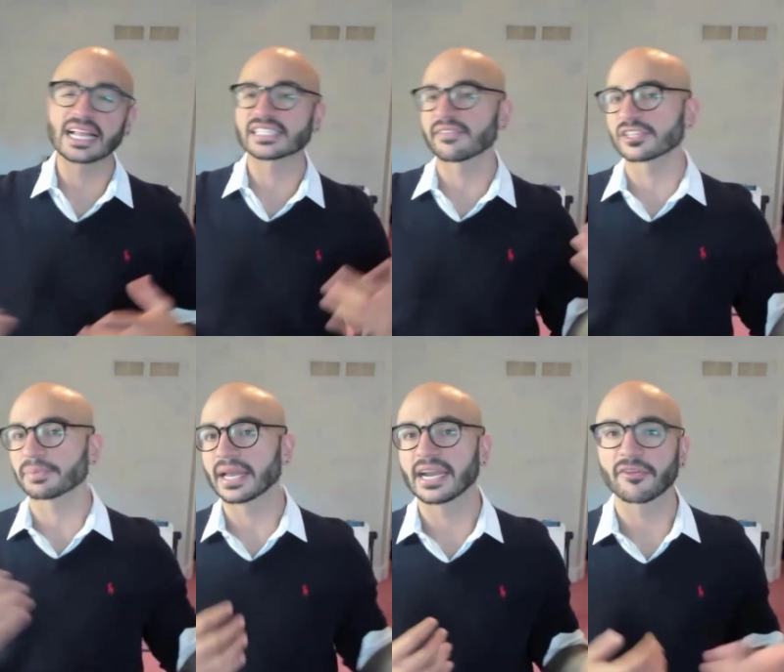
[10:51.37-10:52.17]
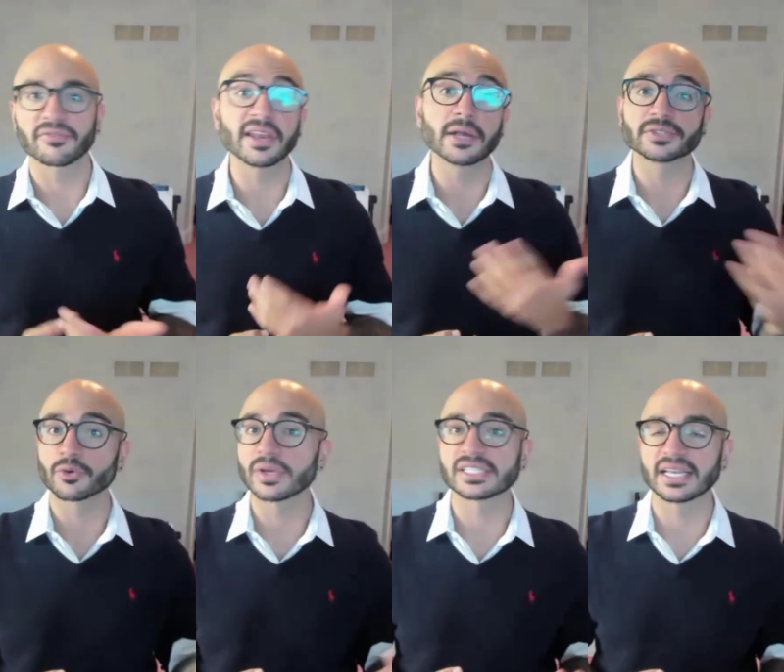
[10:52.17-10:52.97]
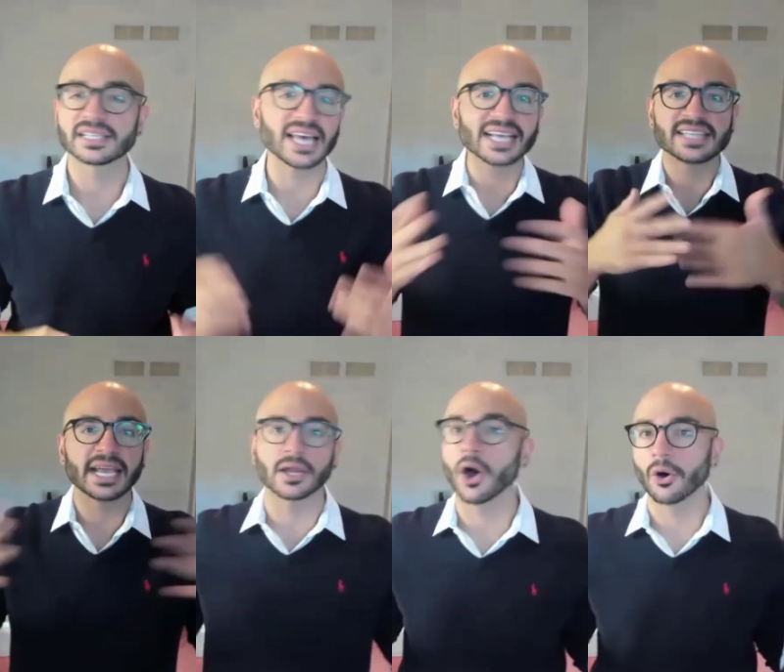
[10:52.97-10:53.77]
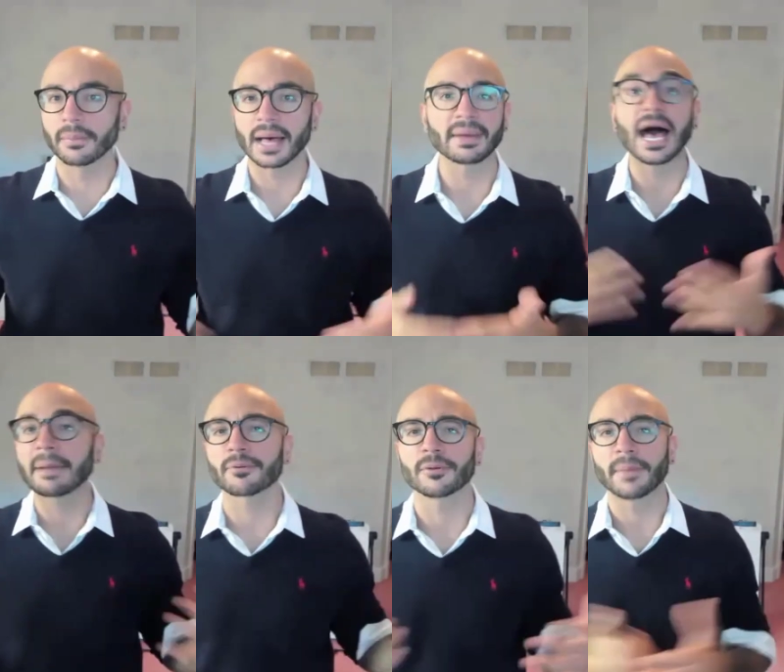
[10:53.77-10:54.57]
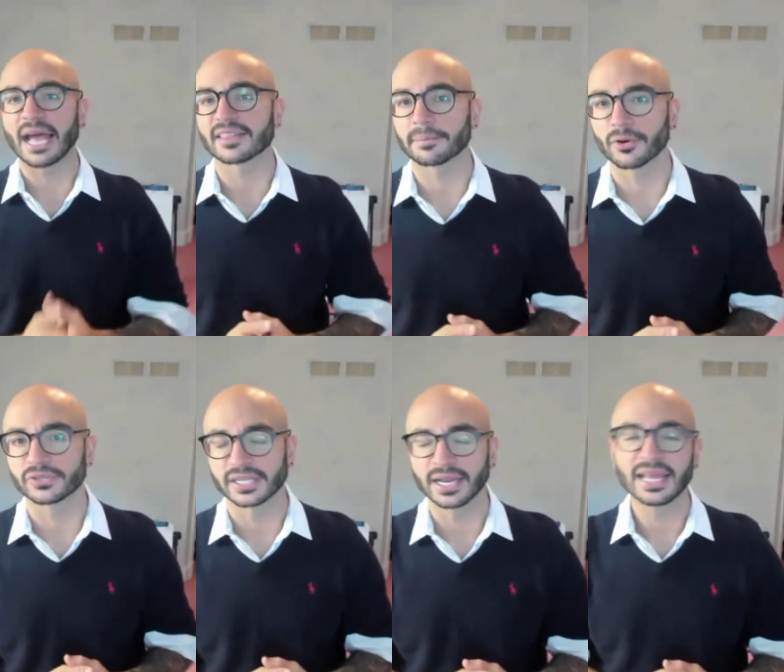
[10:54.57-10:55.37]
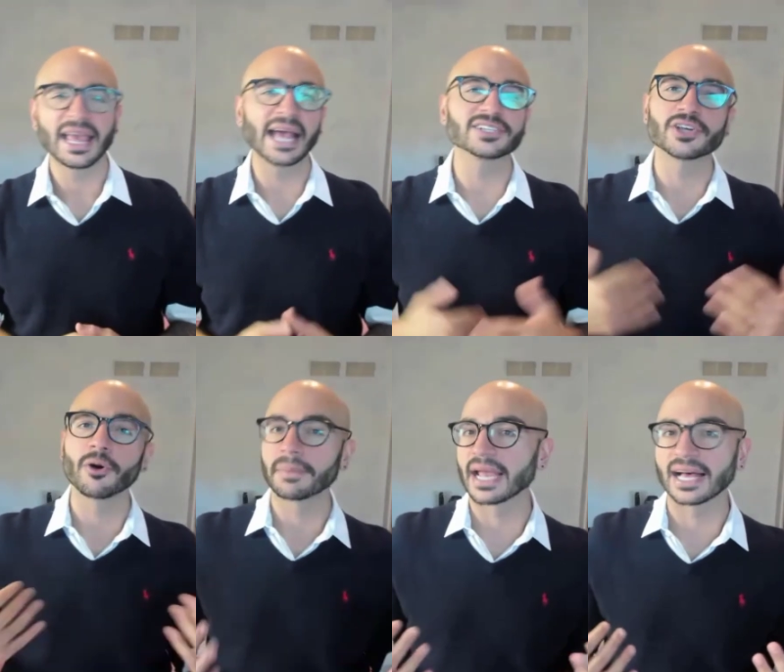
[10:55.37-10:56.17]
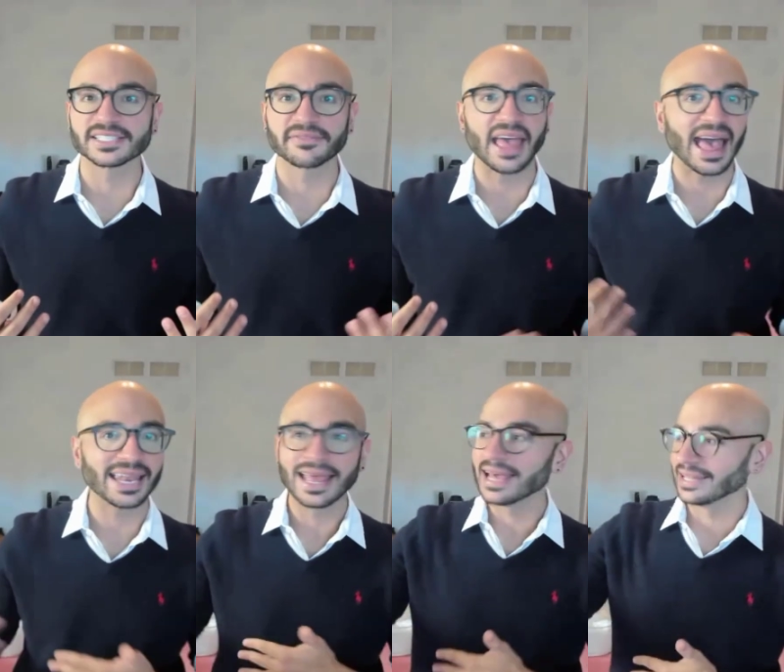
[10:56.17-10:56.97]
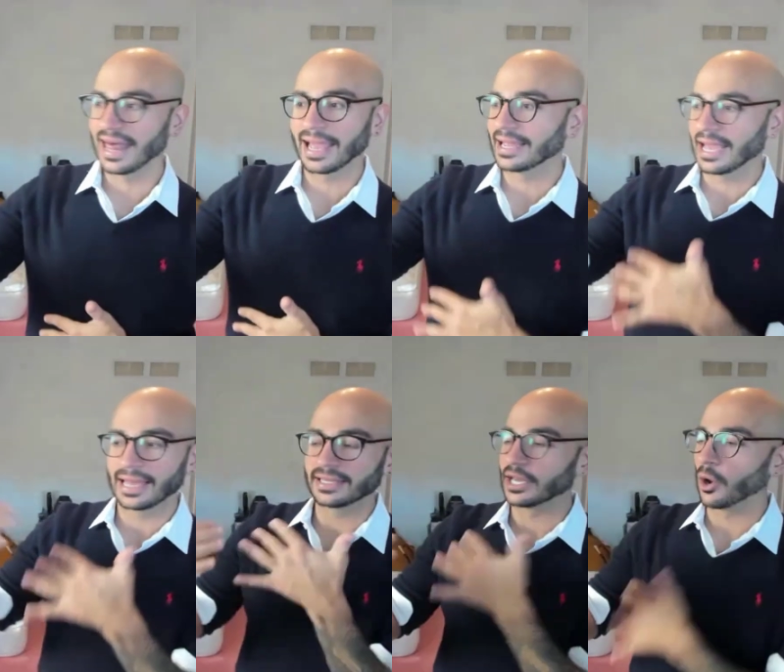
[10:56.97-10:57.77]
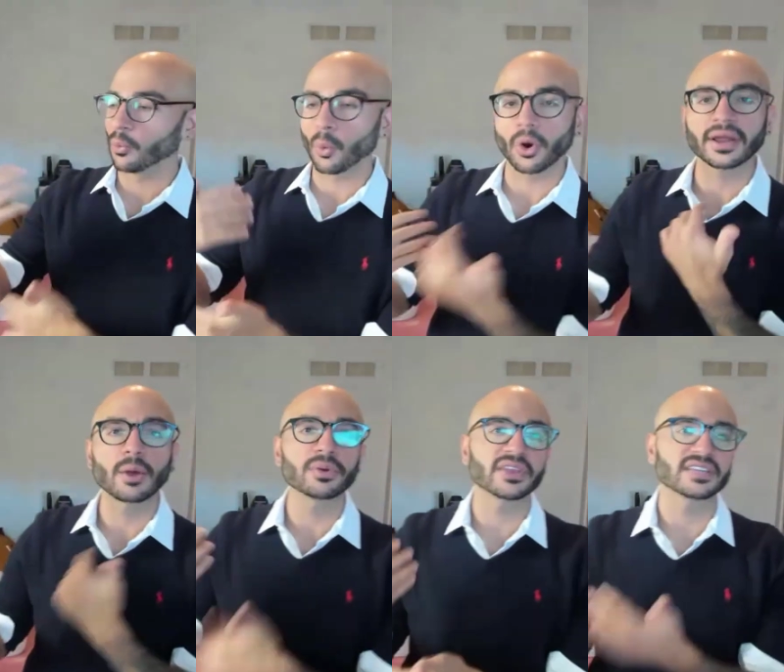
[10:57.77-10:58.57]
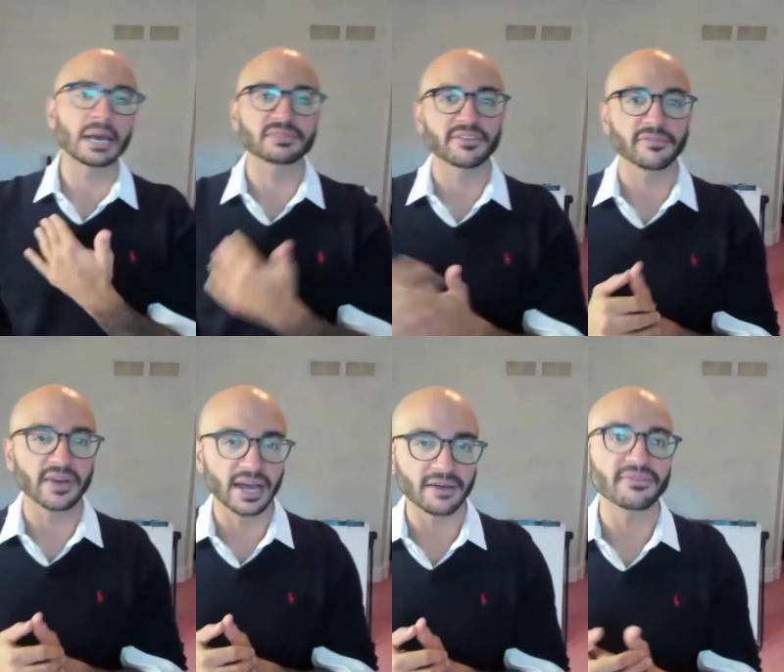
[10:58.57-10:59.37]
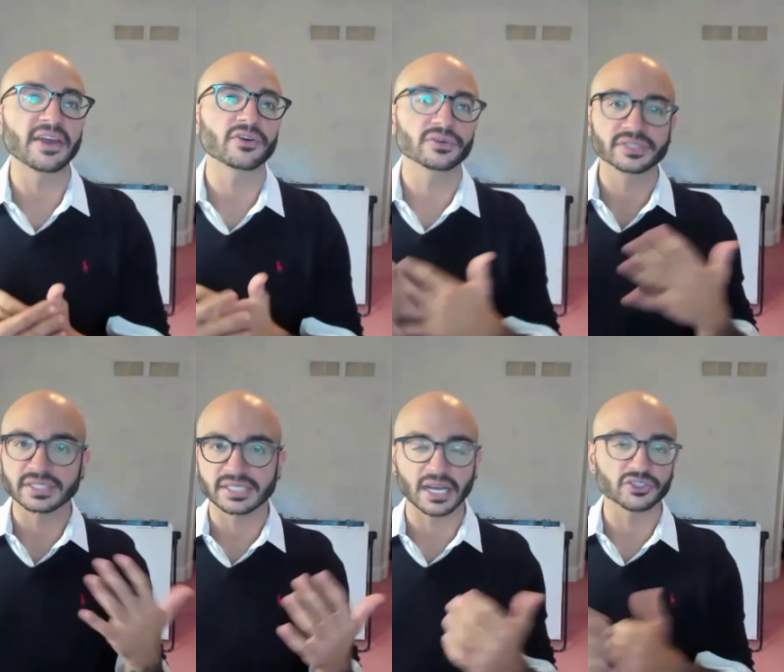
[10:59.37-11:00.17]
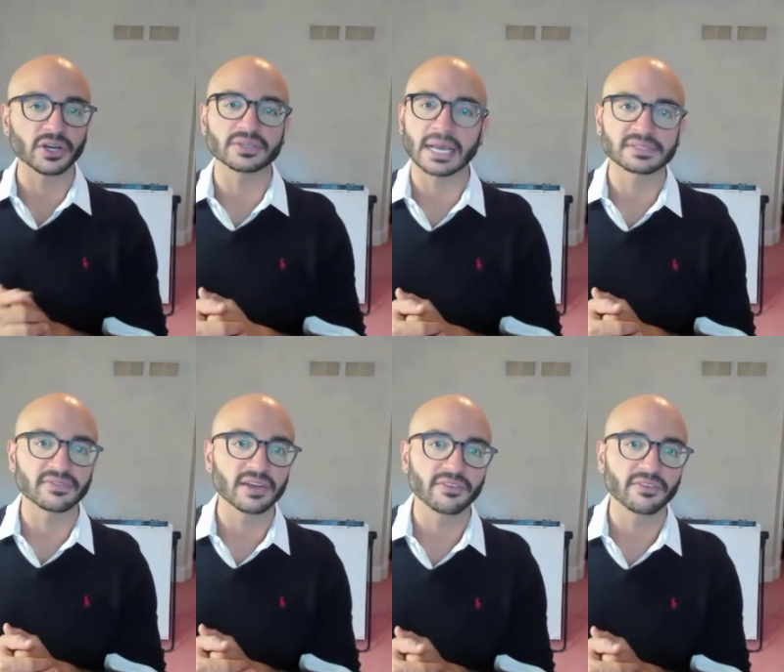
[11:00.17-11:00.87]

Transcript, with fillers: And as I've explained in other videos, the reason is I take it home. I'm a hyper-empathic person. And so because of that, like, uh, you know, working with the types of uh, offenders and such, you know, types of